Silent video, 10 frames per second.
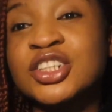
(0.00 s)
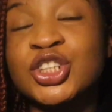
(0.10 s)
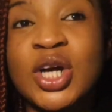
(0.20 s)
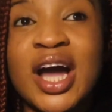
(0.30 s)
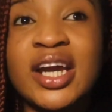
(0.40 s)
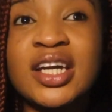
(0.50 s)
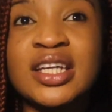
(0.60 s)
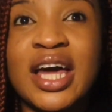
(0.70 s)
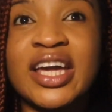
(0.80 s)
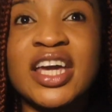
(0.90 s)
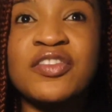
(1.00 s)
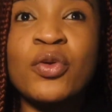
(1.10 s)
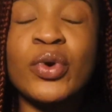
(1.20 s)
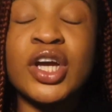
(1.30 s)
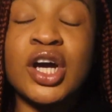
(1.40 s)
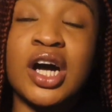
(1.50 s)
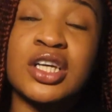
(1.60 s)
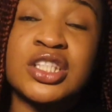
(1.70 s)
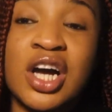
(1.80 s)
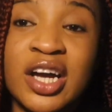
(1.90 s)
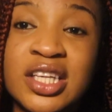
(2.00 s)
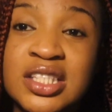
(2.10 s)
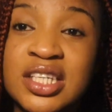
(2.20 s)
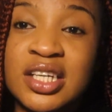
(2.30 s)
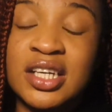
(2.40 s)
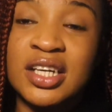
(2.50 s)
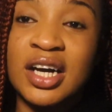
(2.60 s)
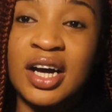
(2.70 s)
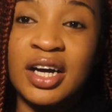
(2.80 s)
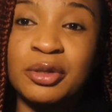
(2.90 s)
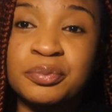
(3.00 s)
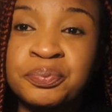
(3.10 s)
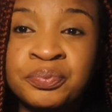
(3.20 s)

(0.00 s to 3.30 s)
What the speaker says: Try to, like, even when you're all talking to